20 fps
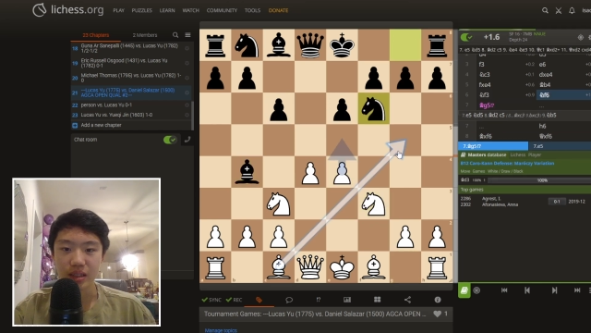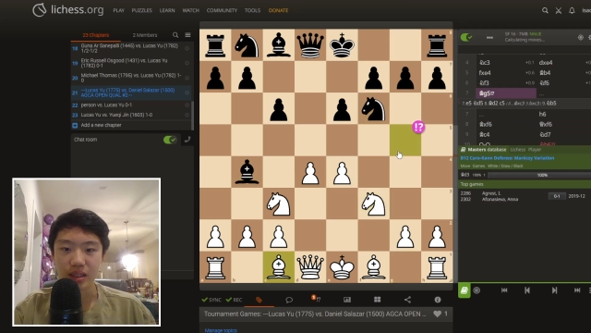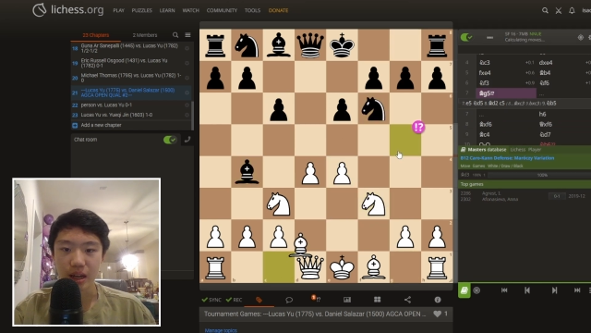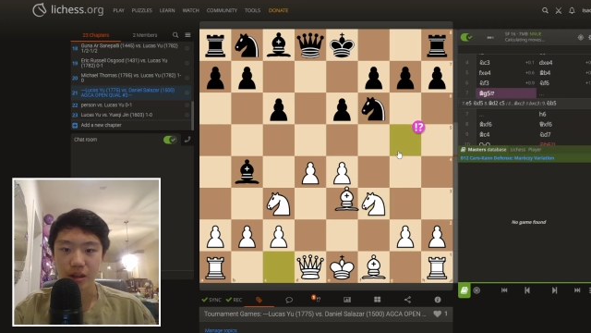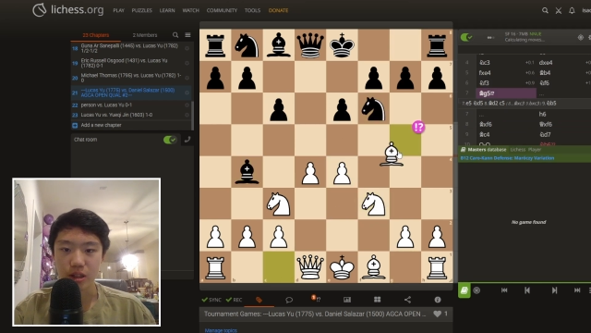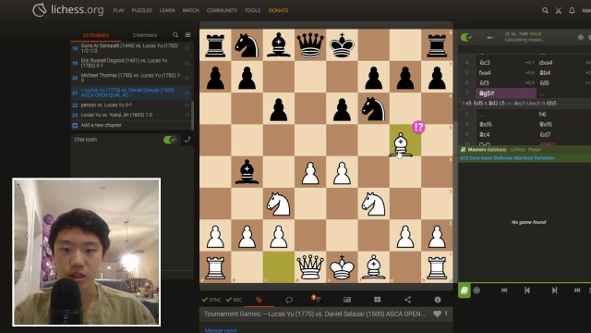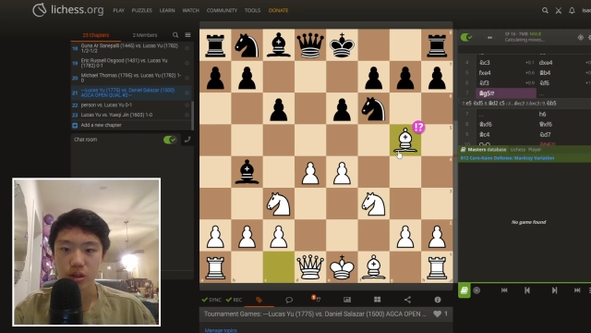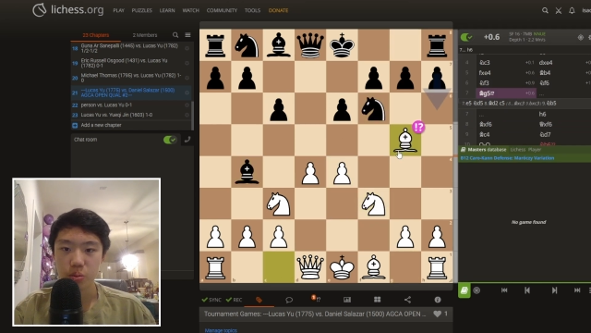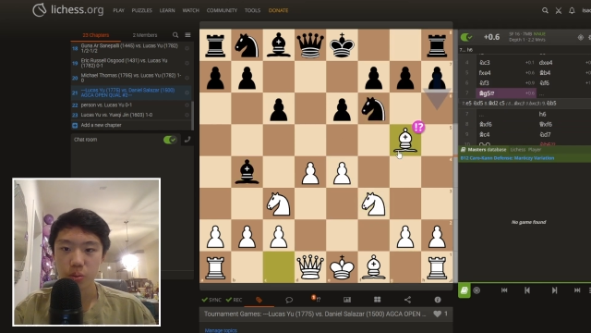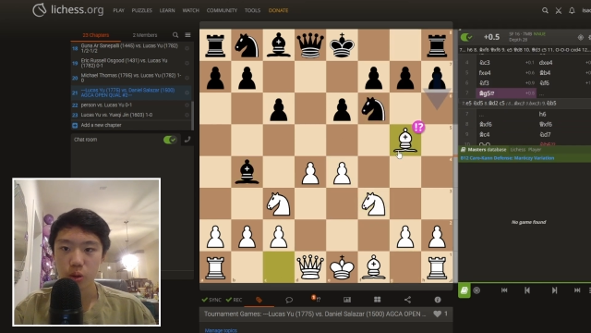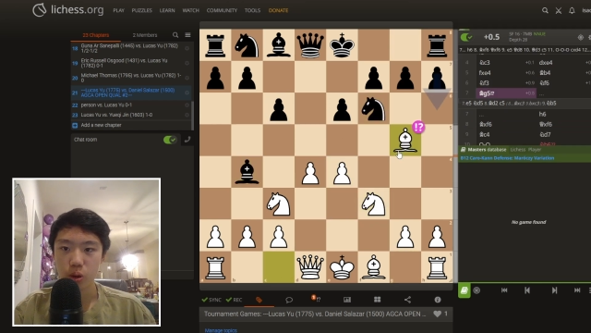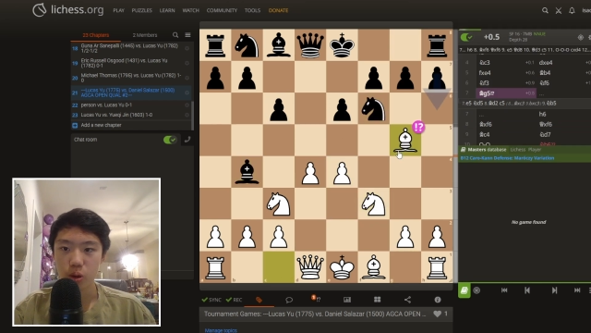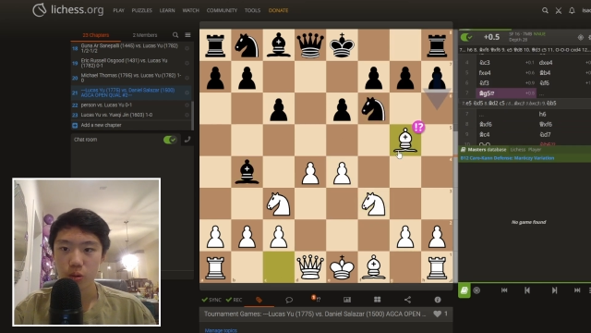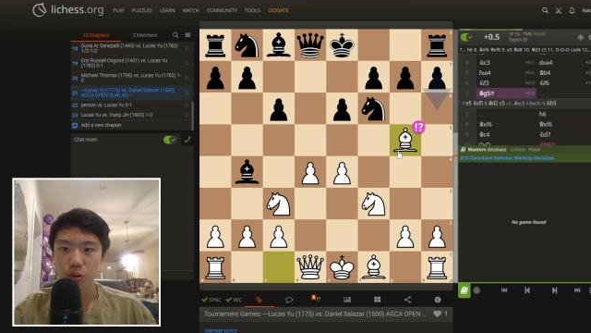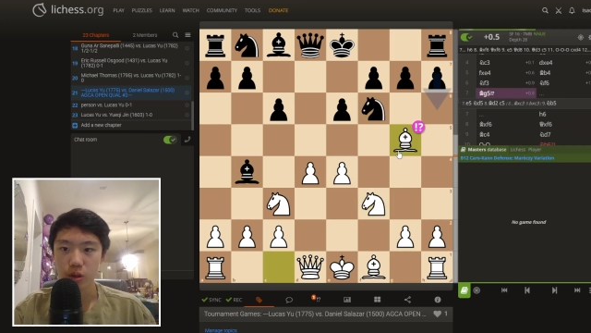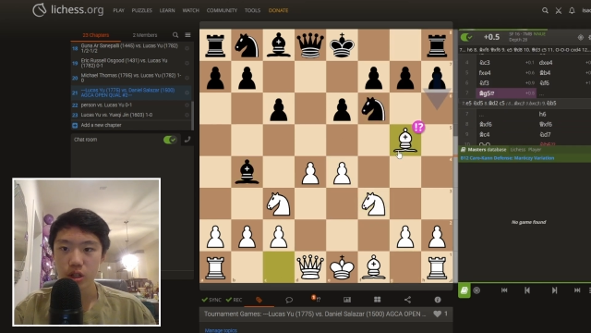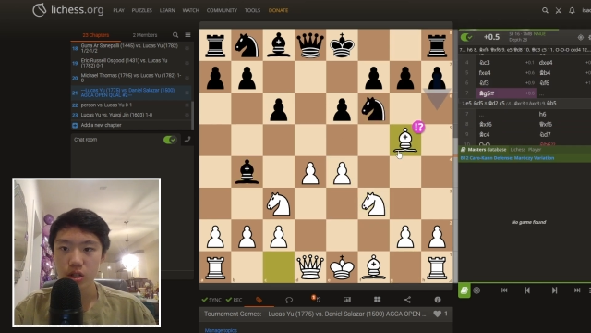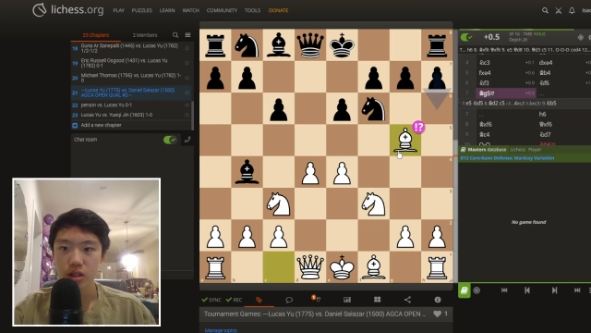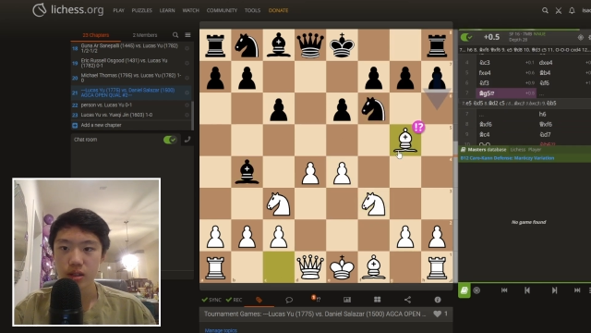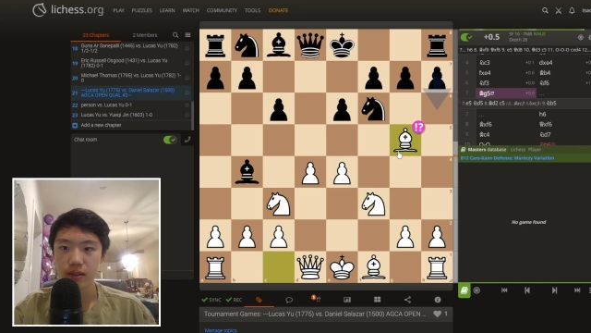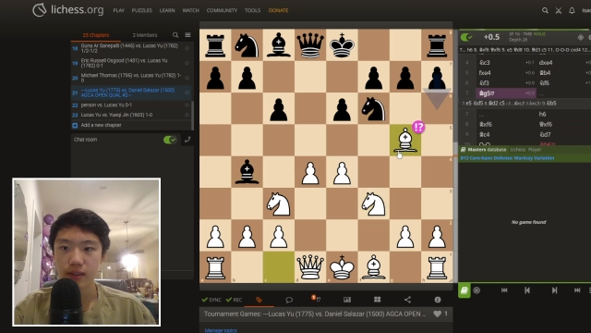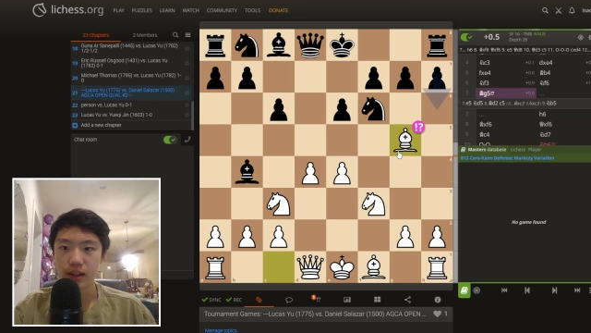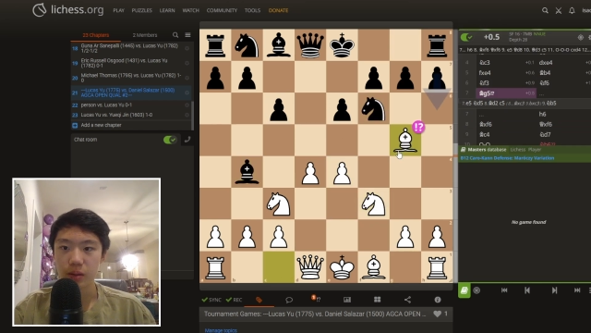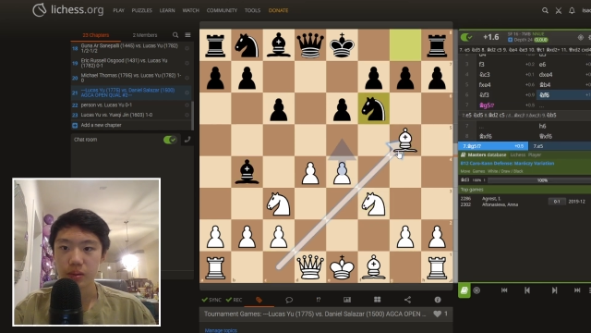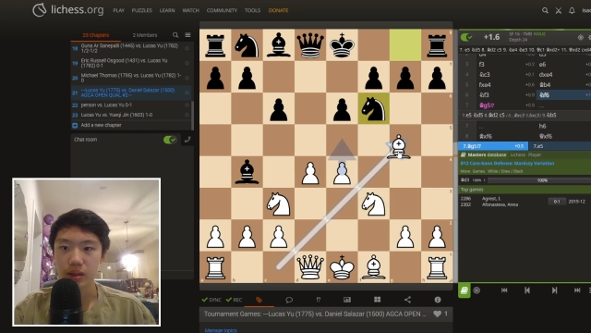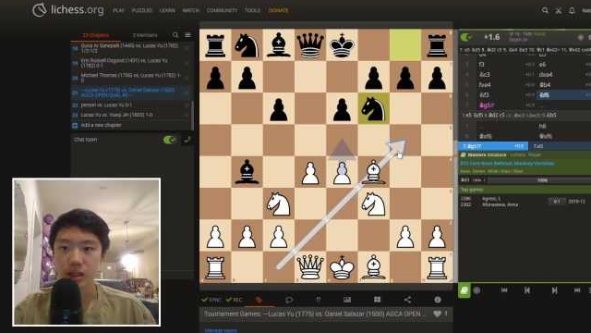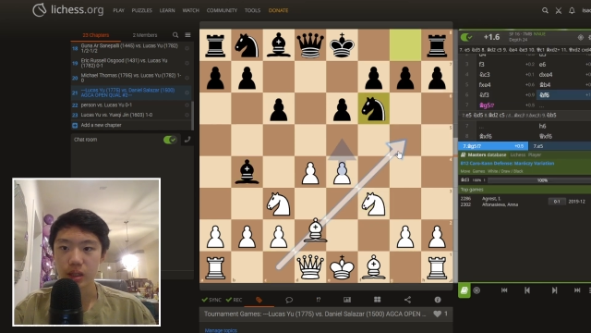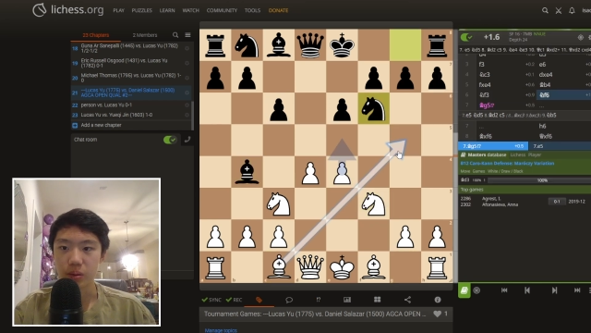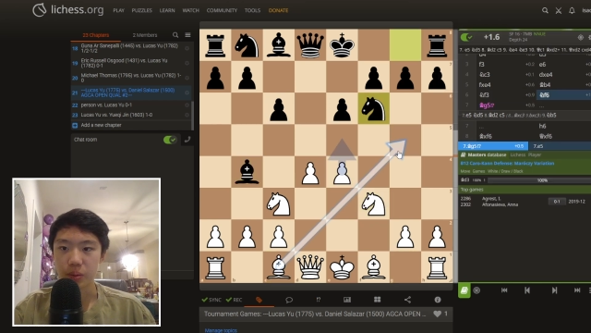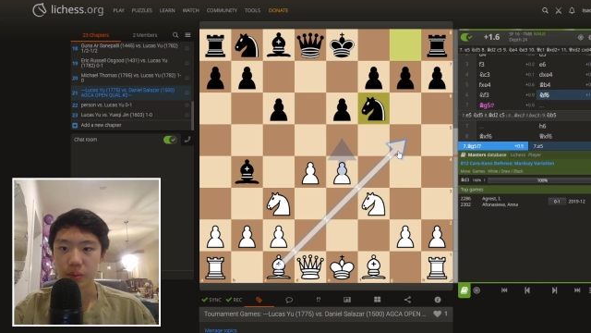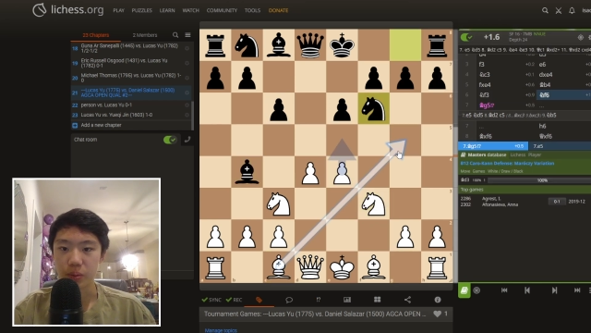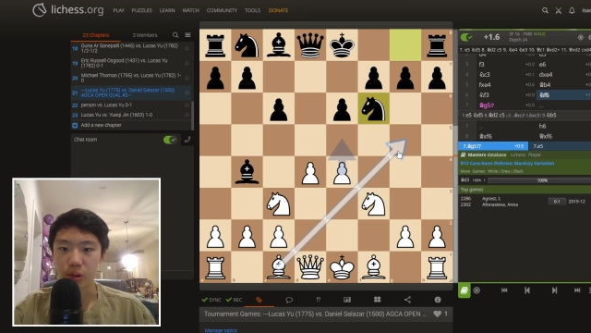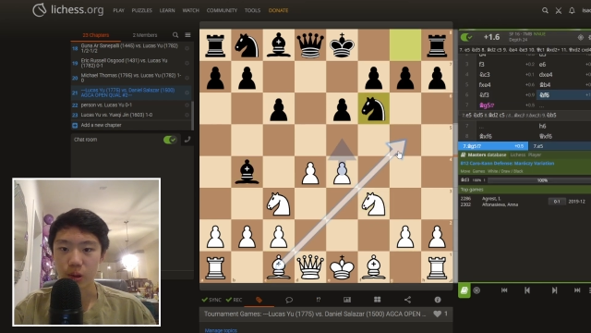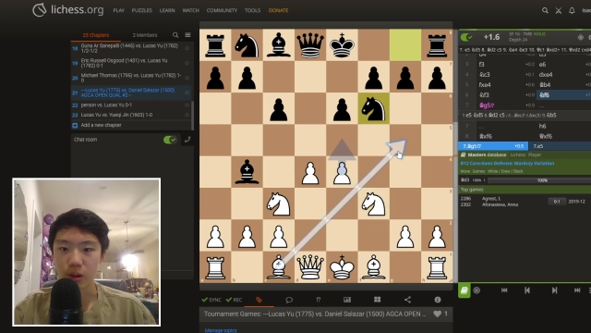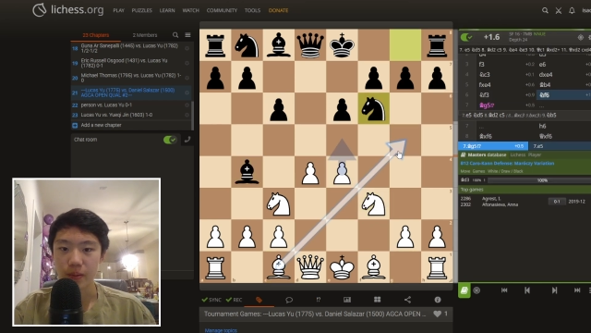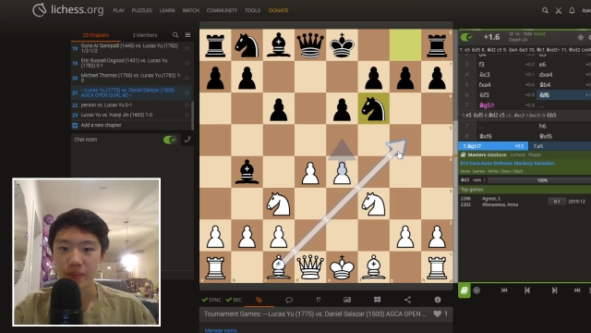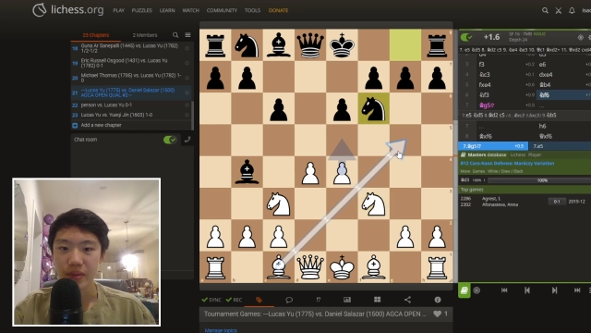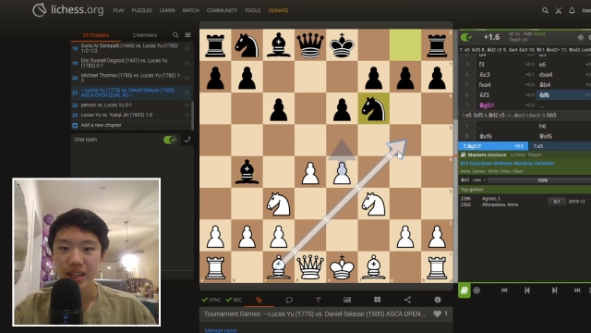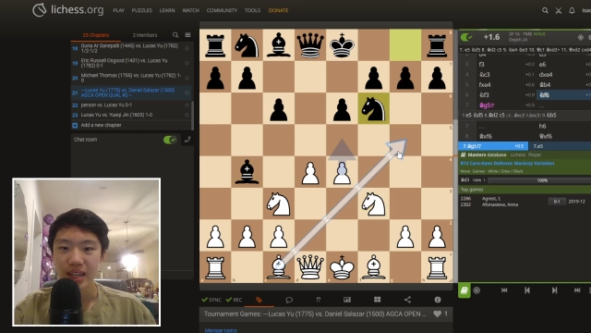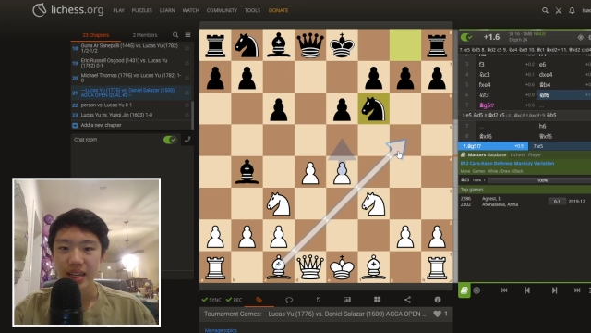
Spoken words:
yeah, we just develop a little bit more.